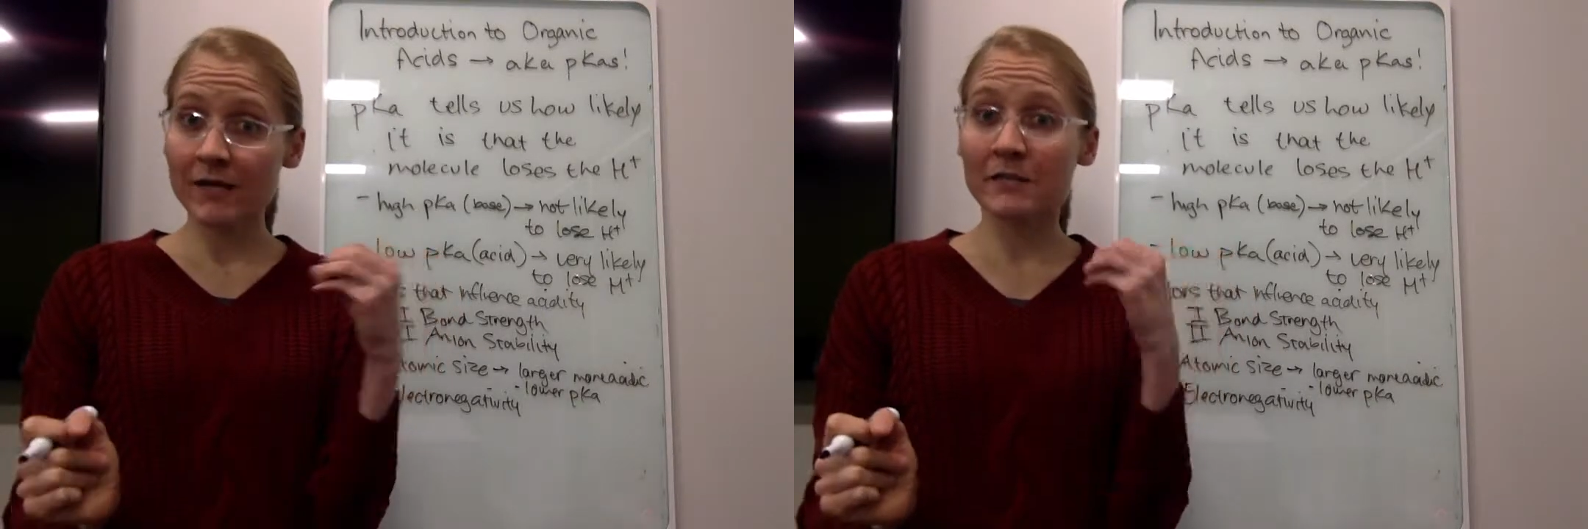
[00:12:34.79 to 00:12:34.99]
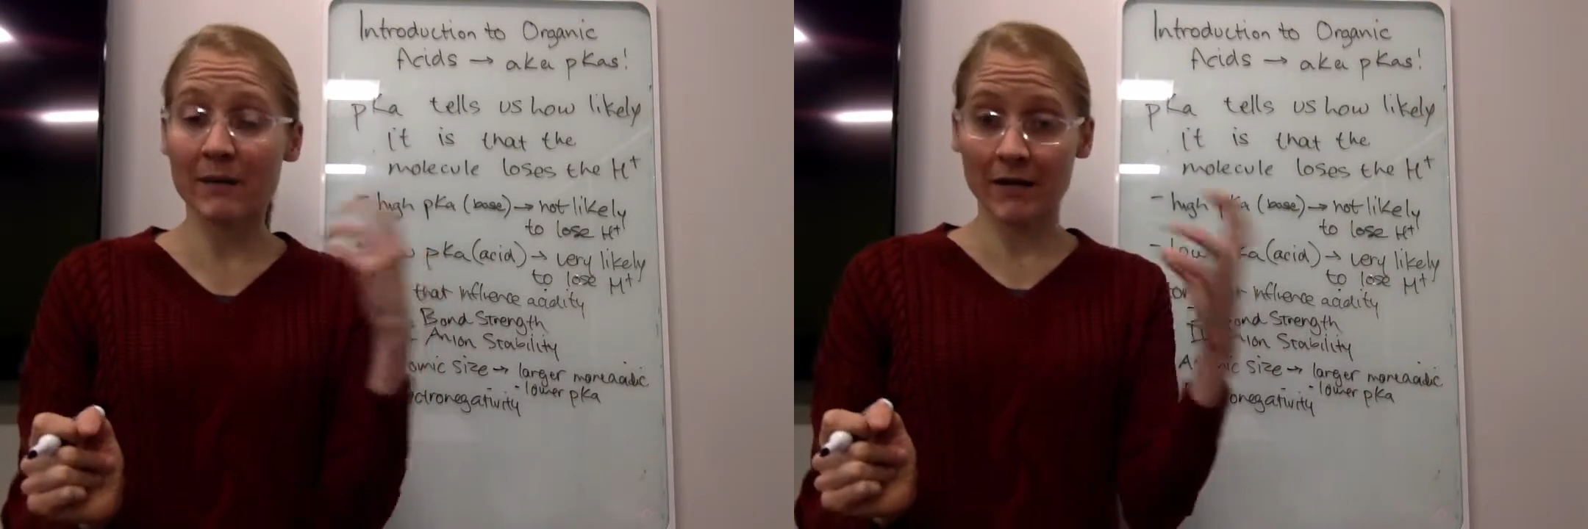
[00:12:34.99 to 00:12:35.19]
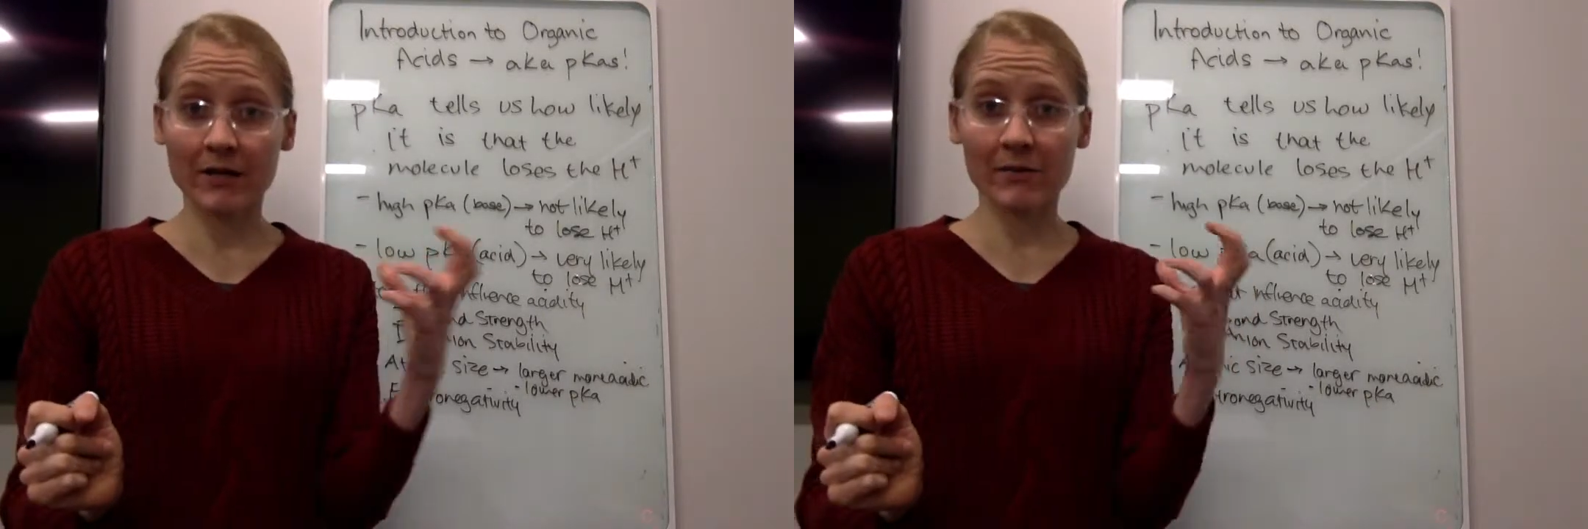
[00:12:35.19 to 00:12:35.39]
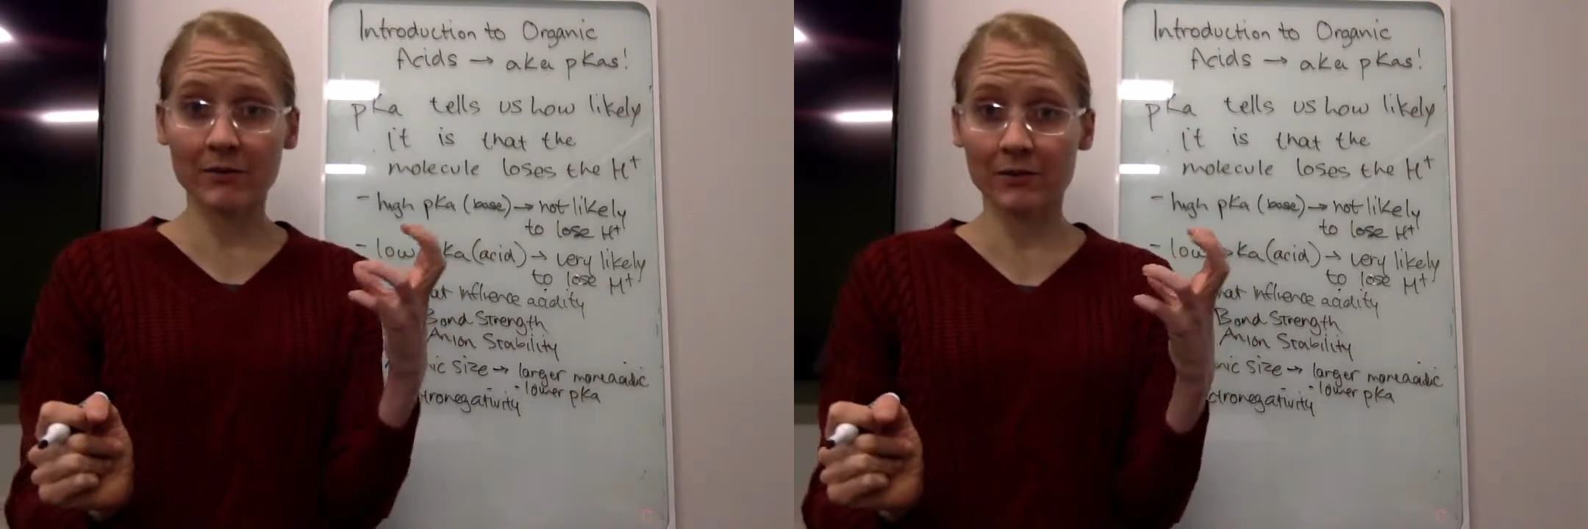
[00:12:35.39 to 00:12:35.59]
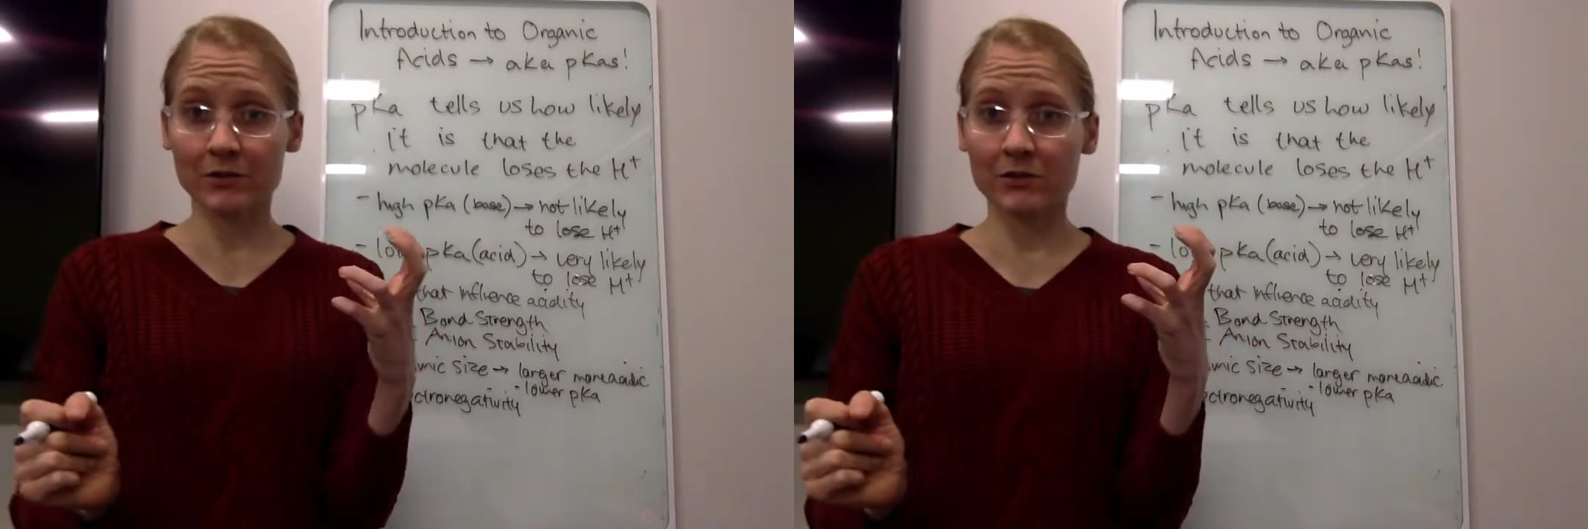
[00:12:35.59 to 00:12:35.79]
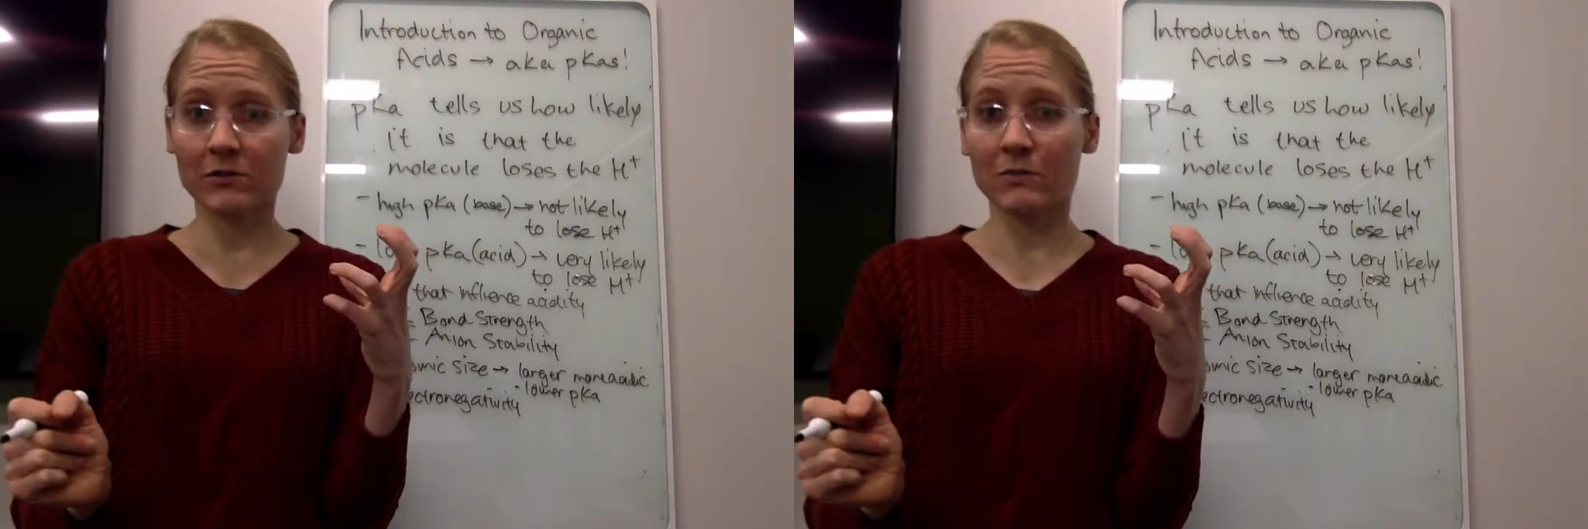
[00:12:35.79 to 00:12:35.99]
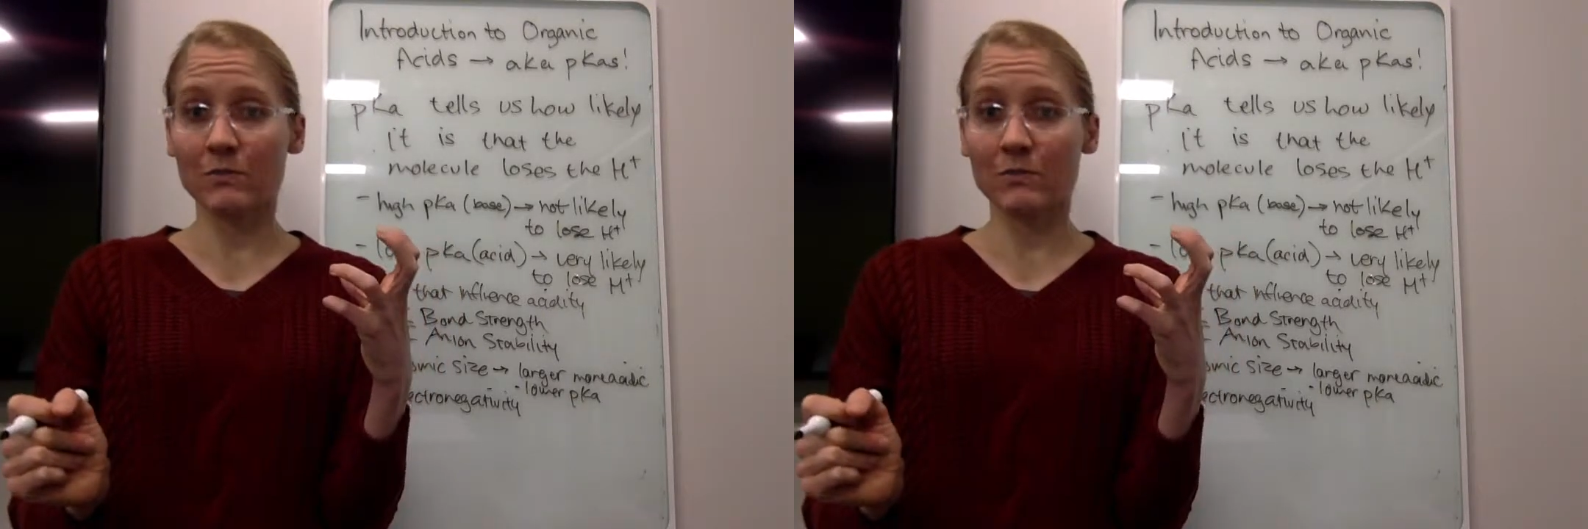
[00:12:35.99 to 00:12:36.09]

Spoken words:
it's better able to